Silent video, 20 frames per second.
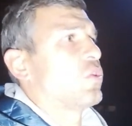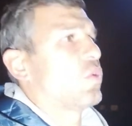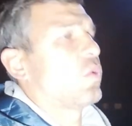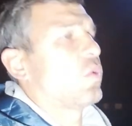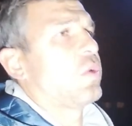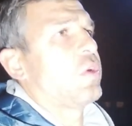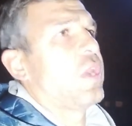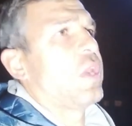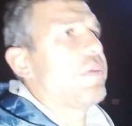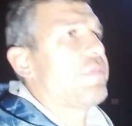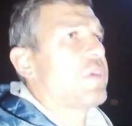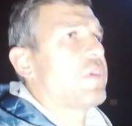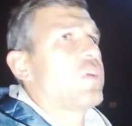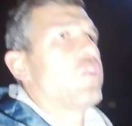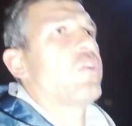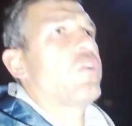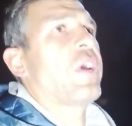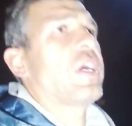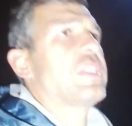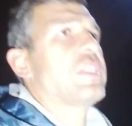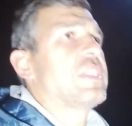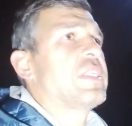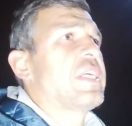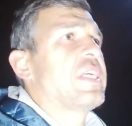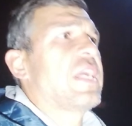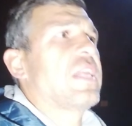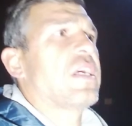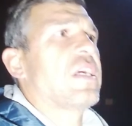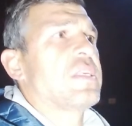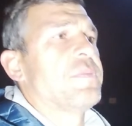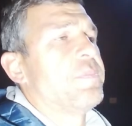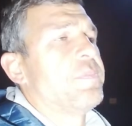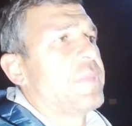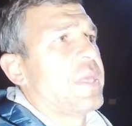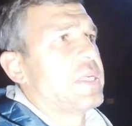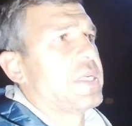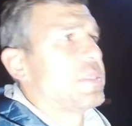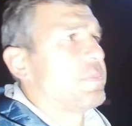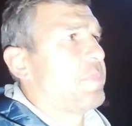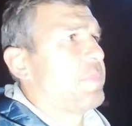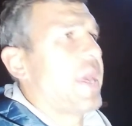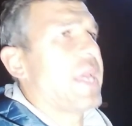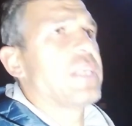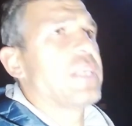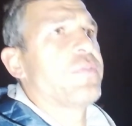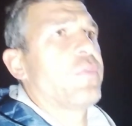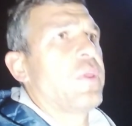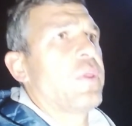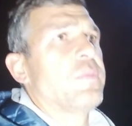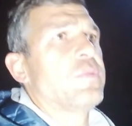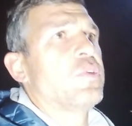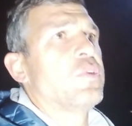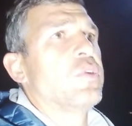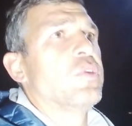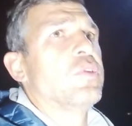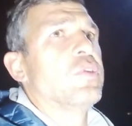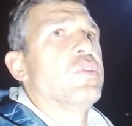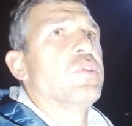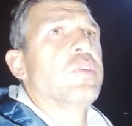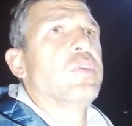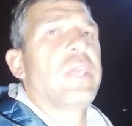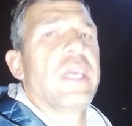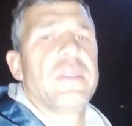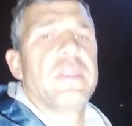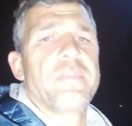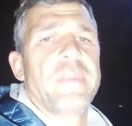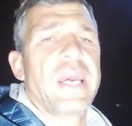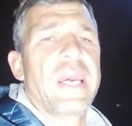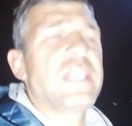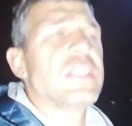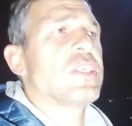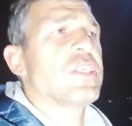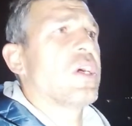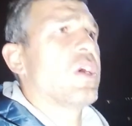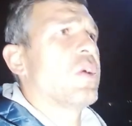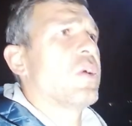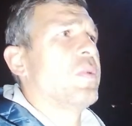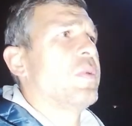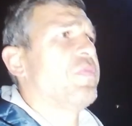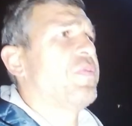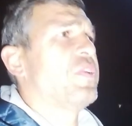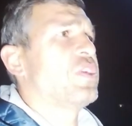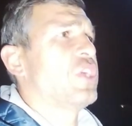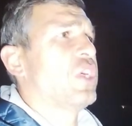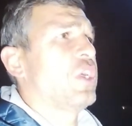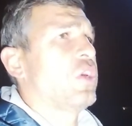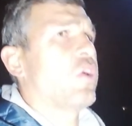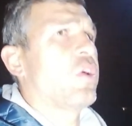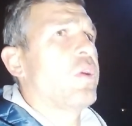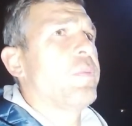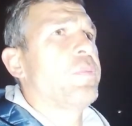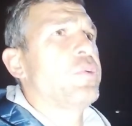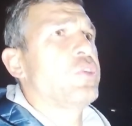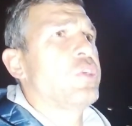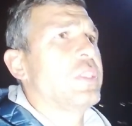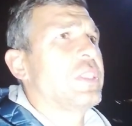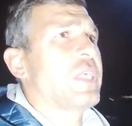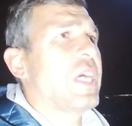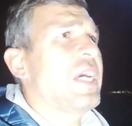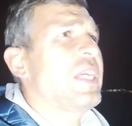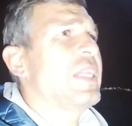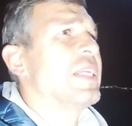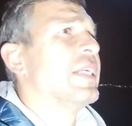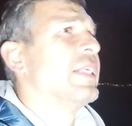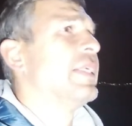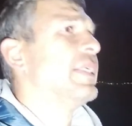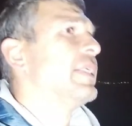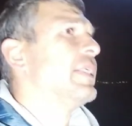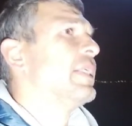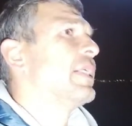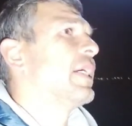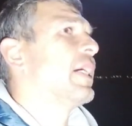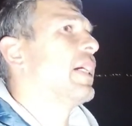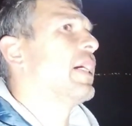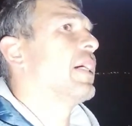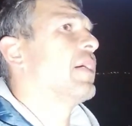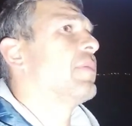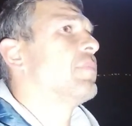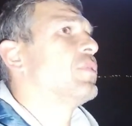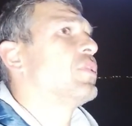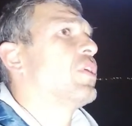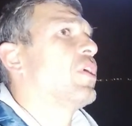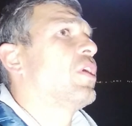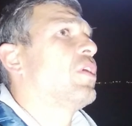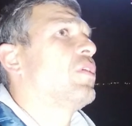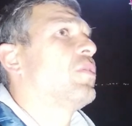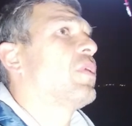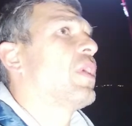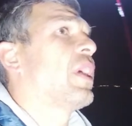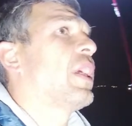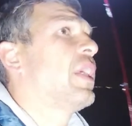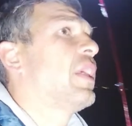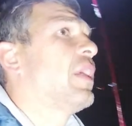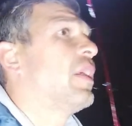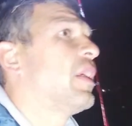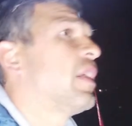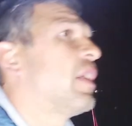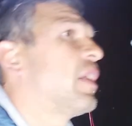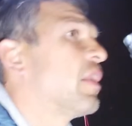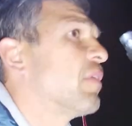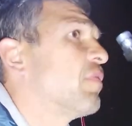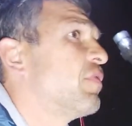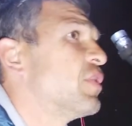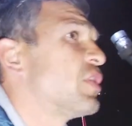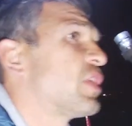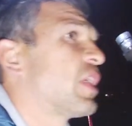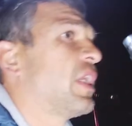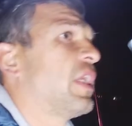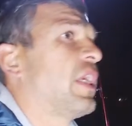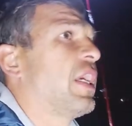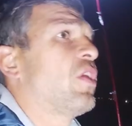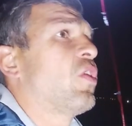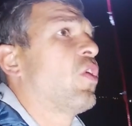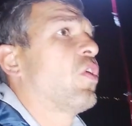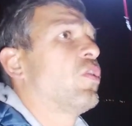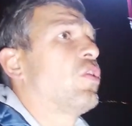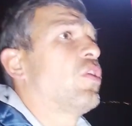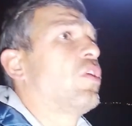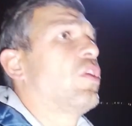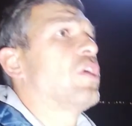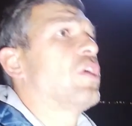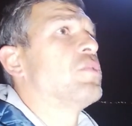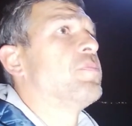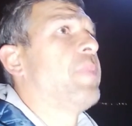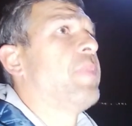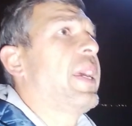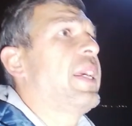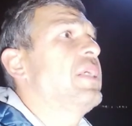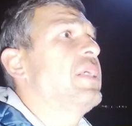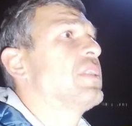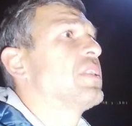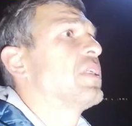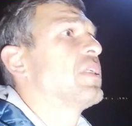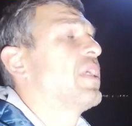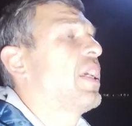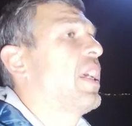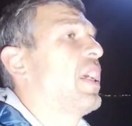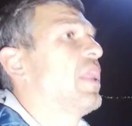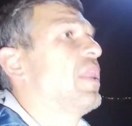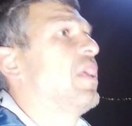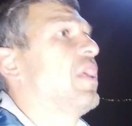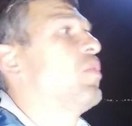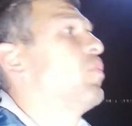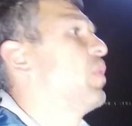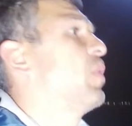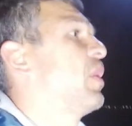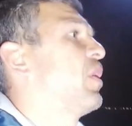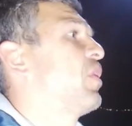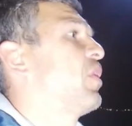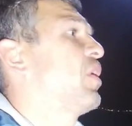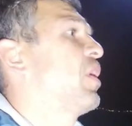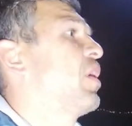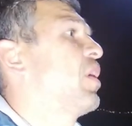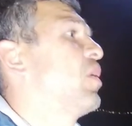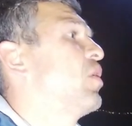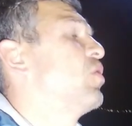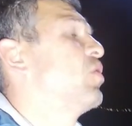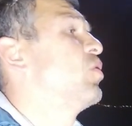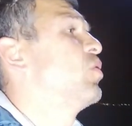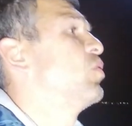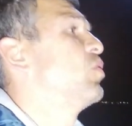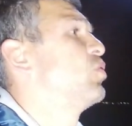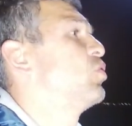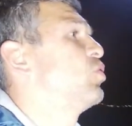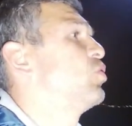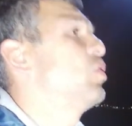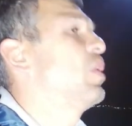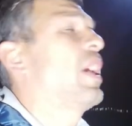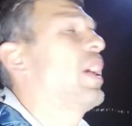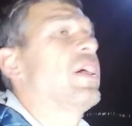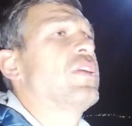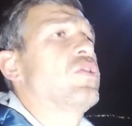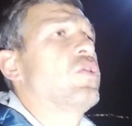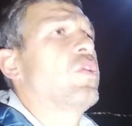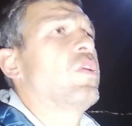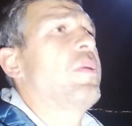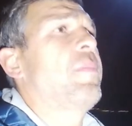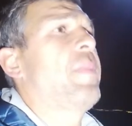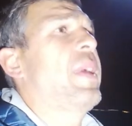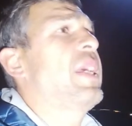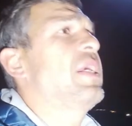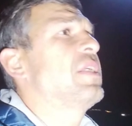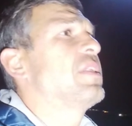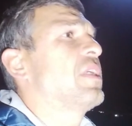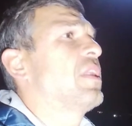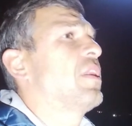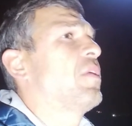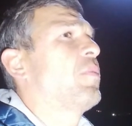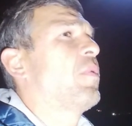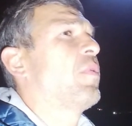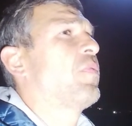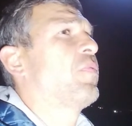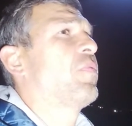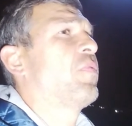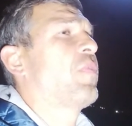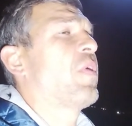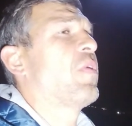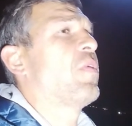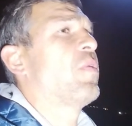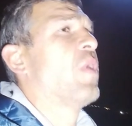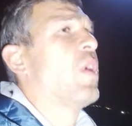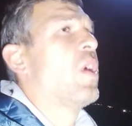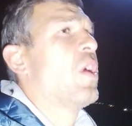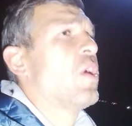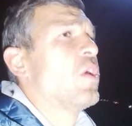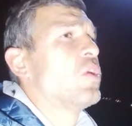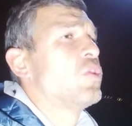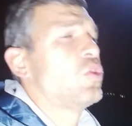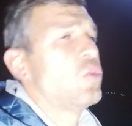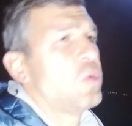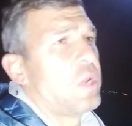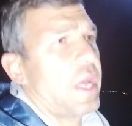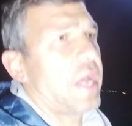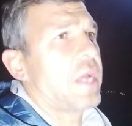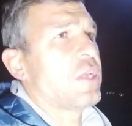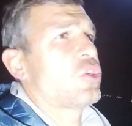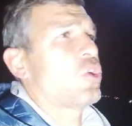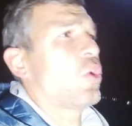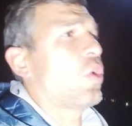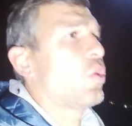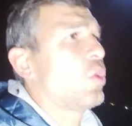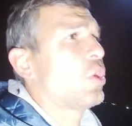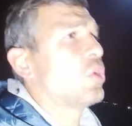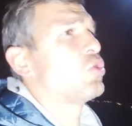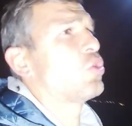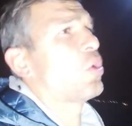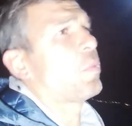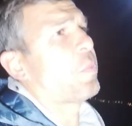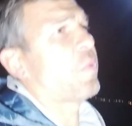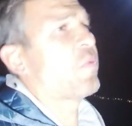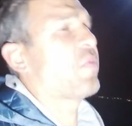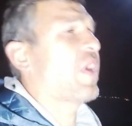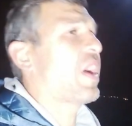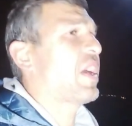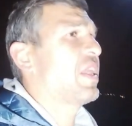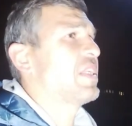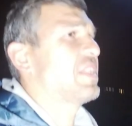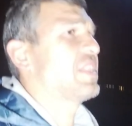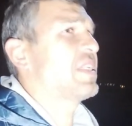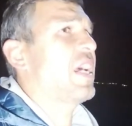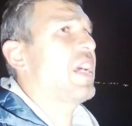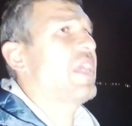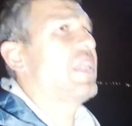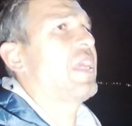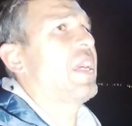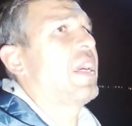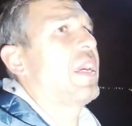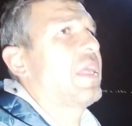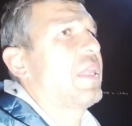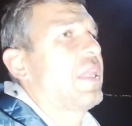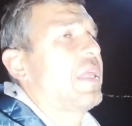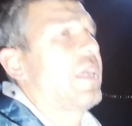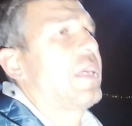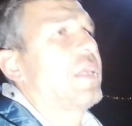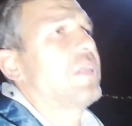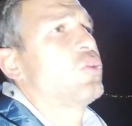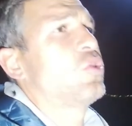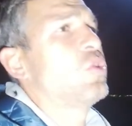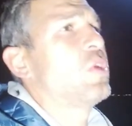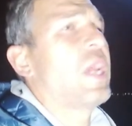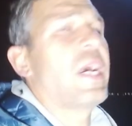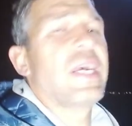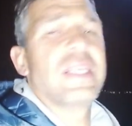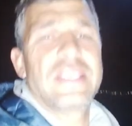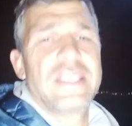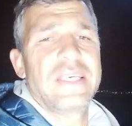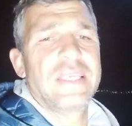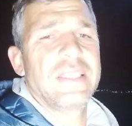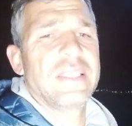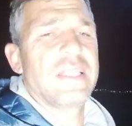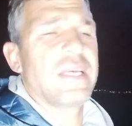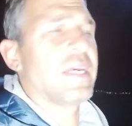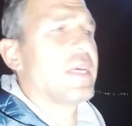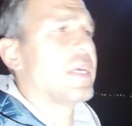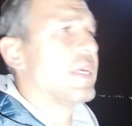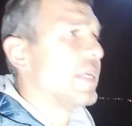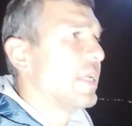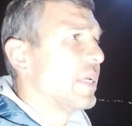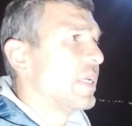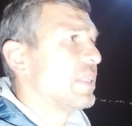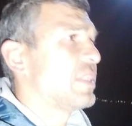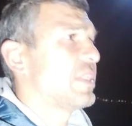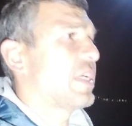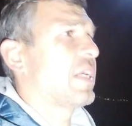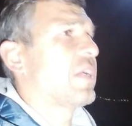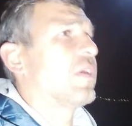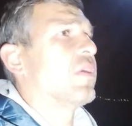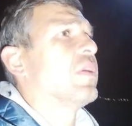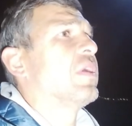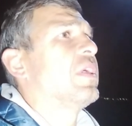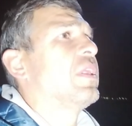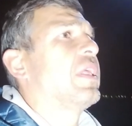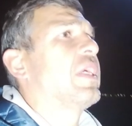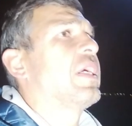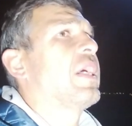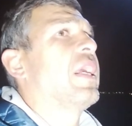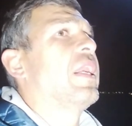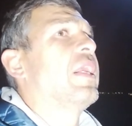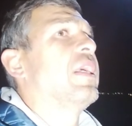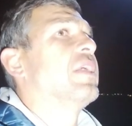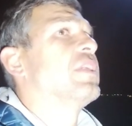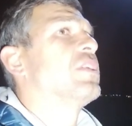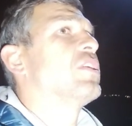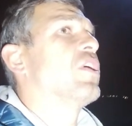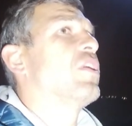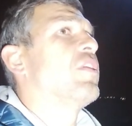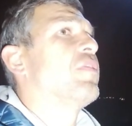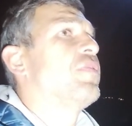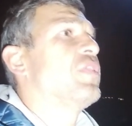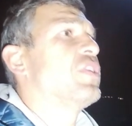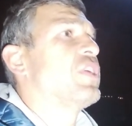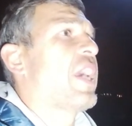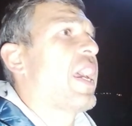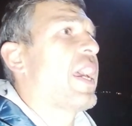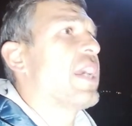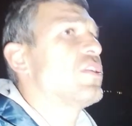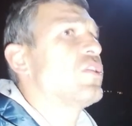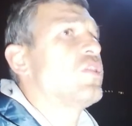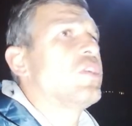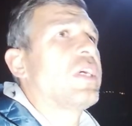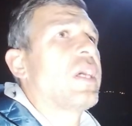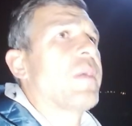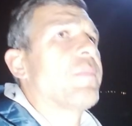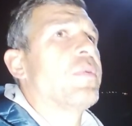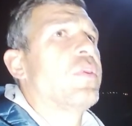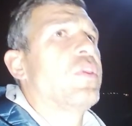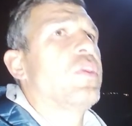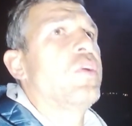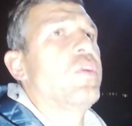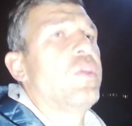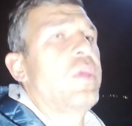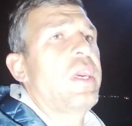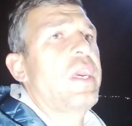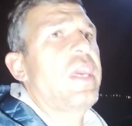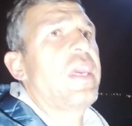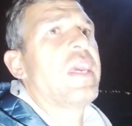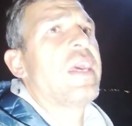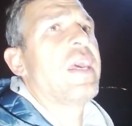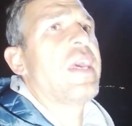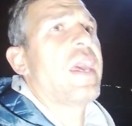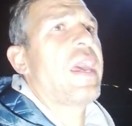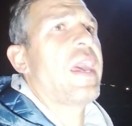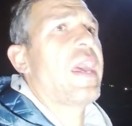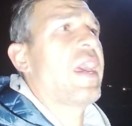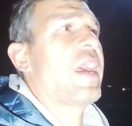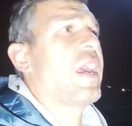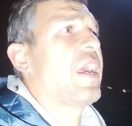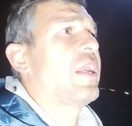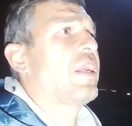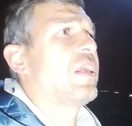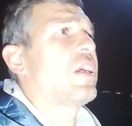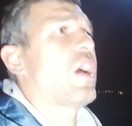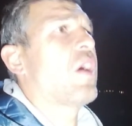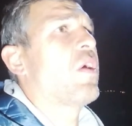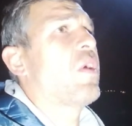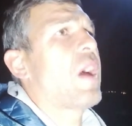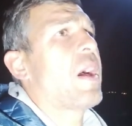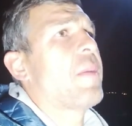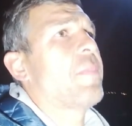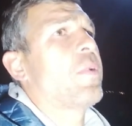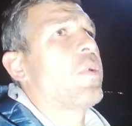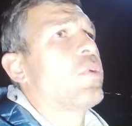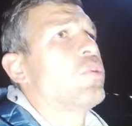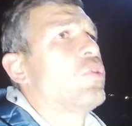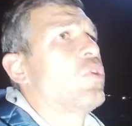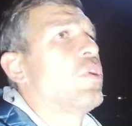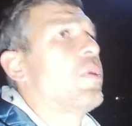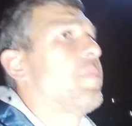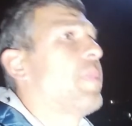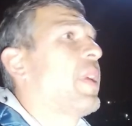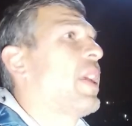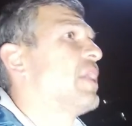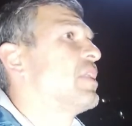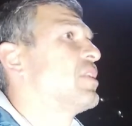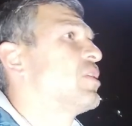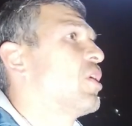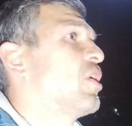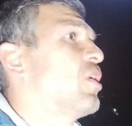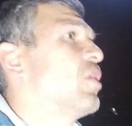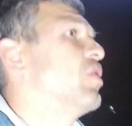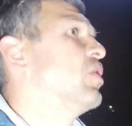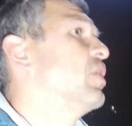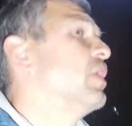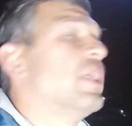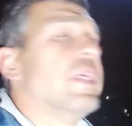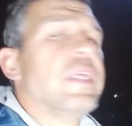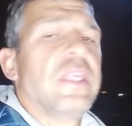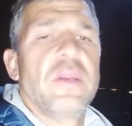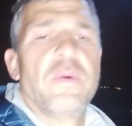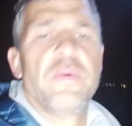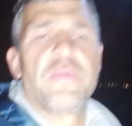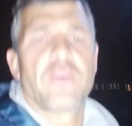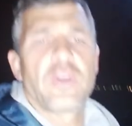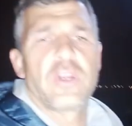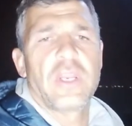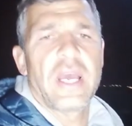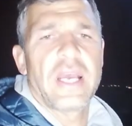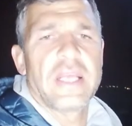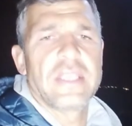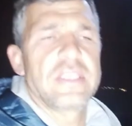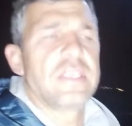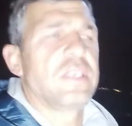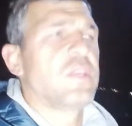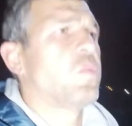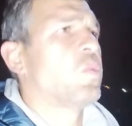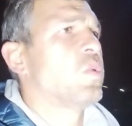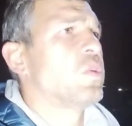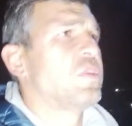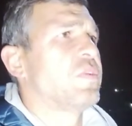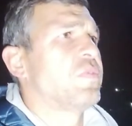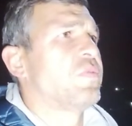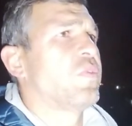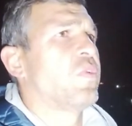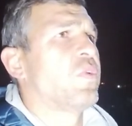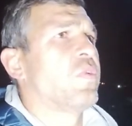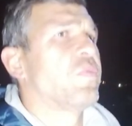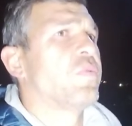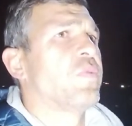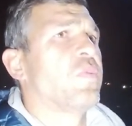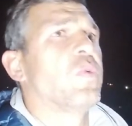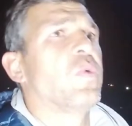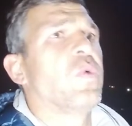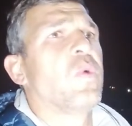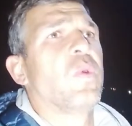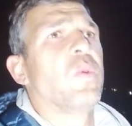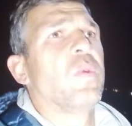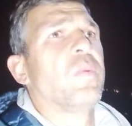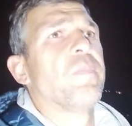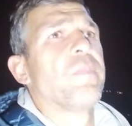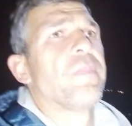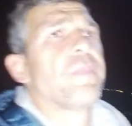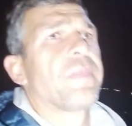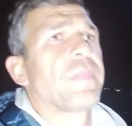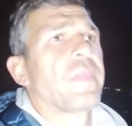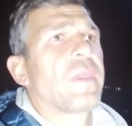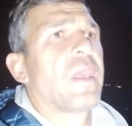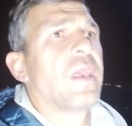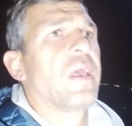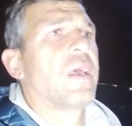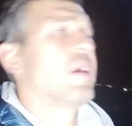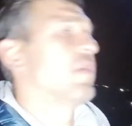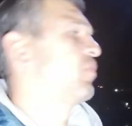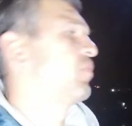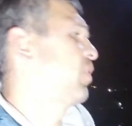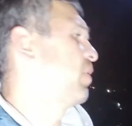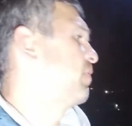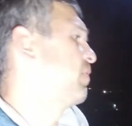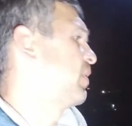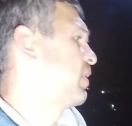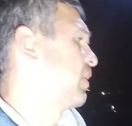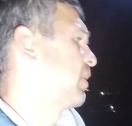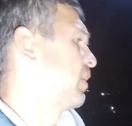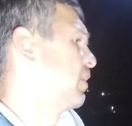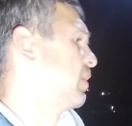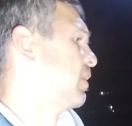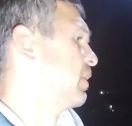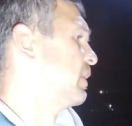So on your left and your right sand, there's, banks for them to, to get bait. So we're fishing it on the pushing tide um, so that they, the fish can get onto those banks. And then we'll throw two lines on the banks and then we'll throw two lines on the drop off either side and then two lines in the channel, in the gully. So the fish has to come through there and go up onto the bank. So then we've got lines in the water for, for all, uh, for everything.